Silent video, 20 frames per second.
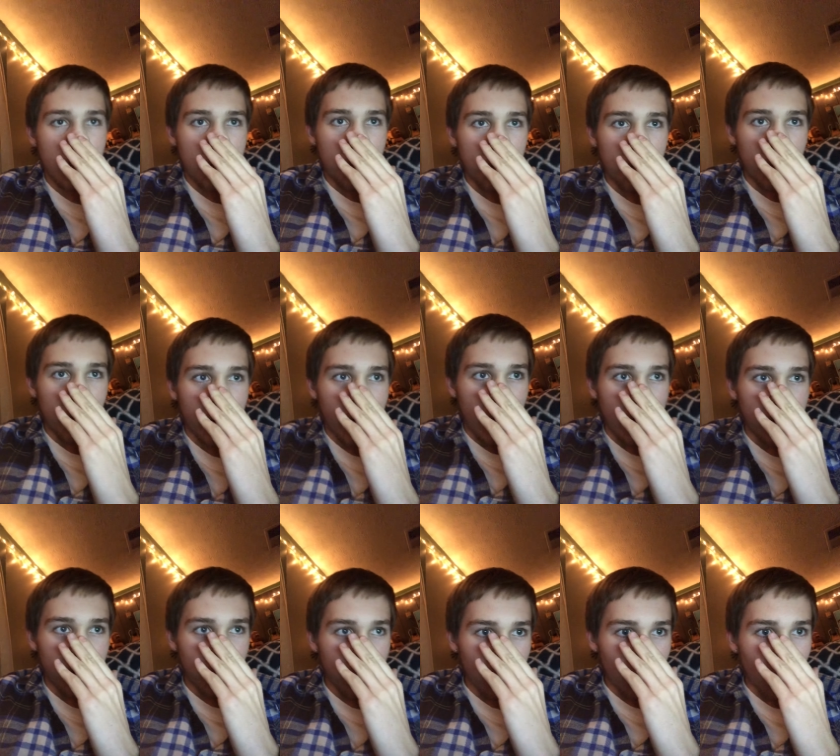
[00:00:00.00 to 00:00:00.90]
But I
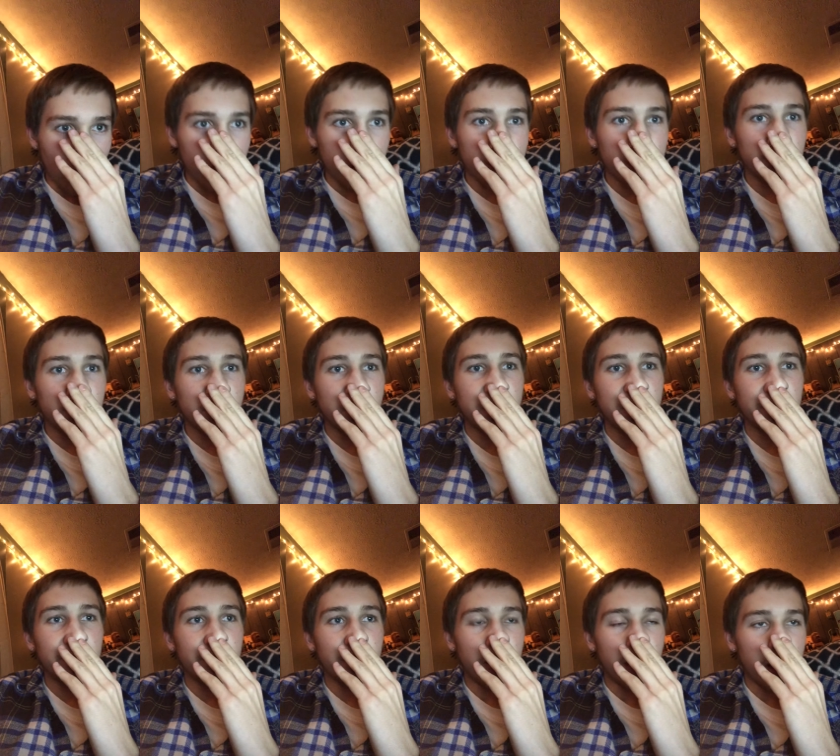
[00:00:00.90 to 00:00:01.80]
do also
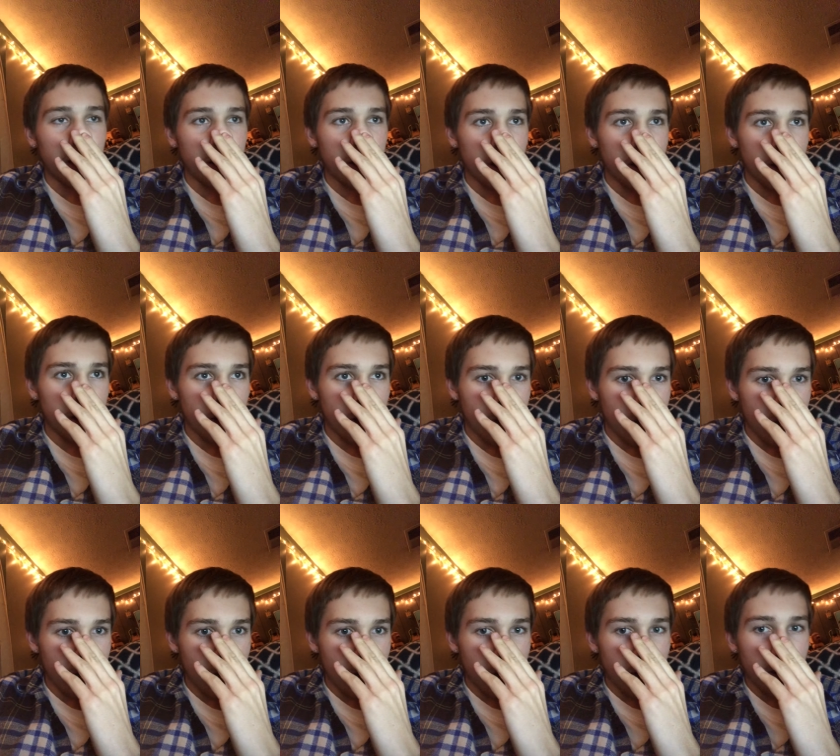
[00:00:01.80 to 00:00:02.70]
believe that
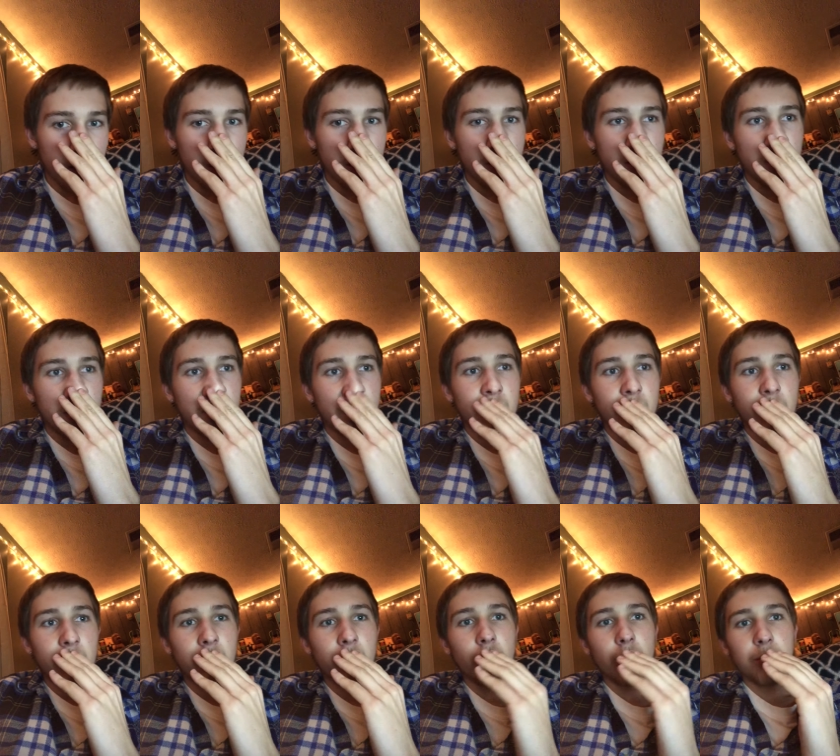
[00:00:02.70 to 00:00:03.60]

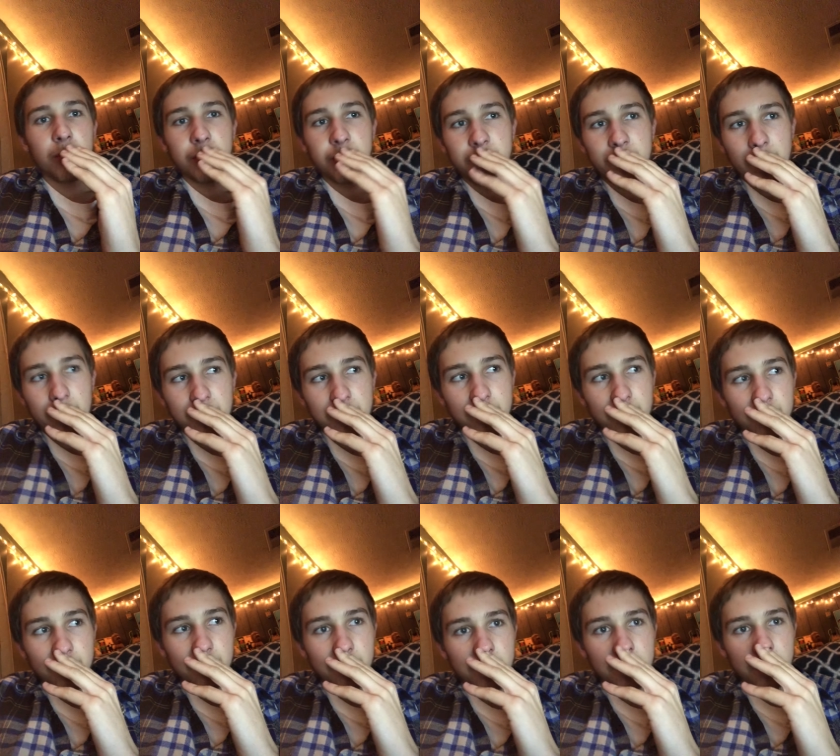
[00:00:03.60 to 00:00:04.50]
there are
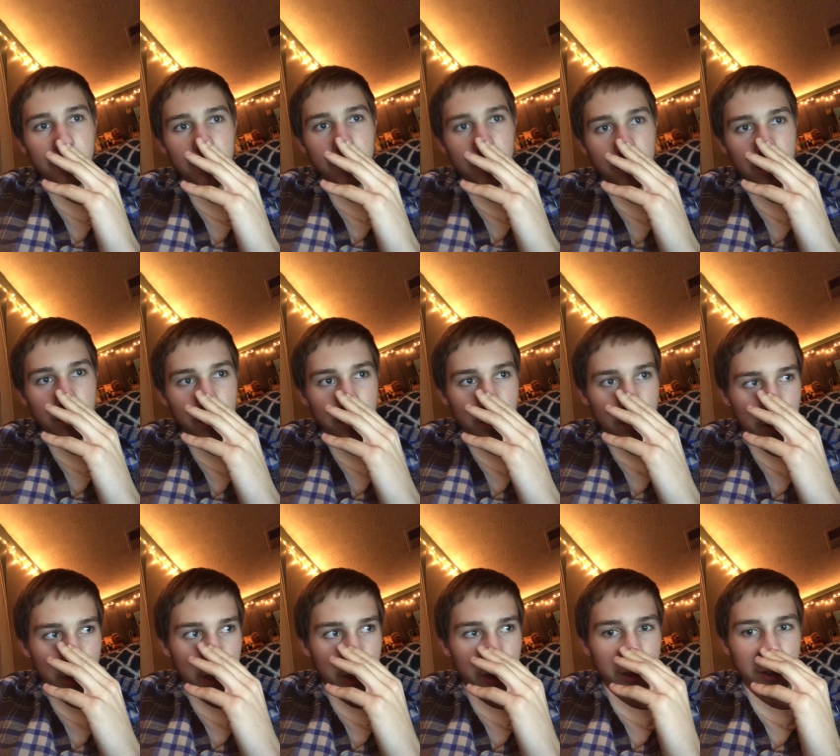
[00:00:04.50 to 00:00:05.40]
perceptions
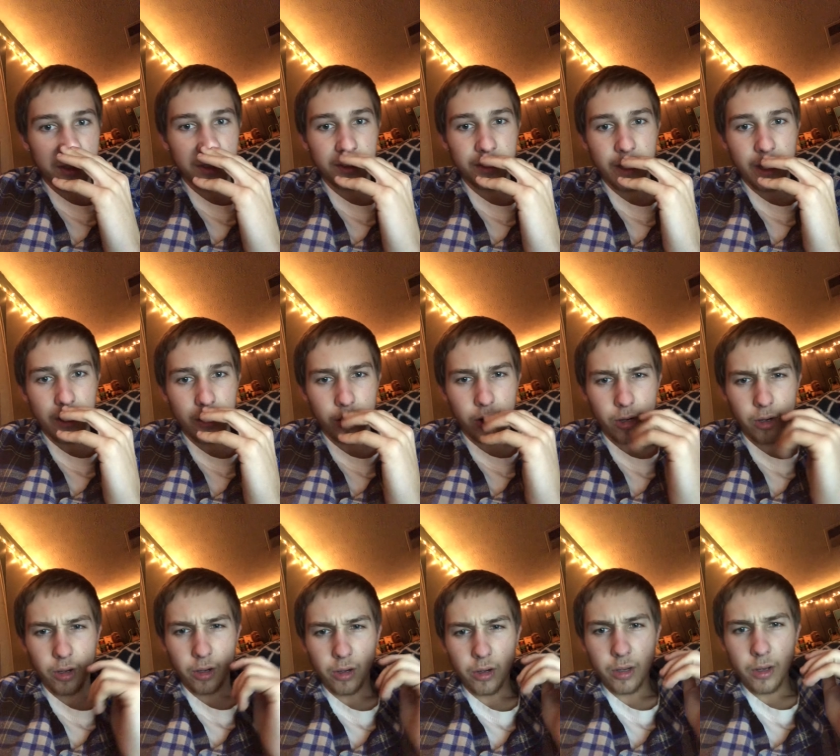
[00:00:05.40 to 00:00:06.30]
in us that
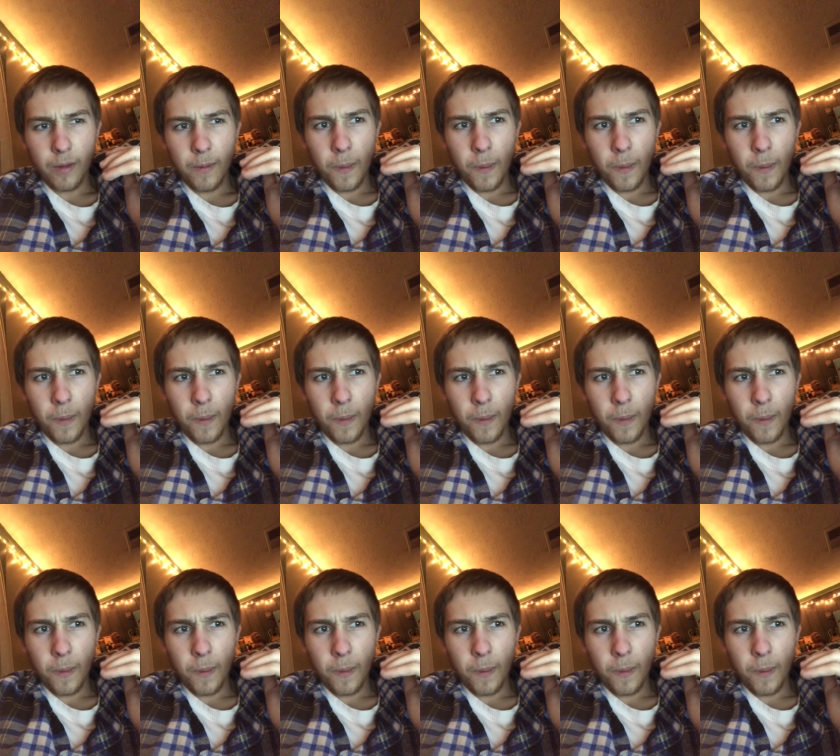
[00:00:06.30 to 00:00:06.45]
are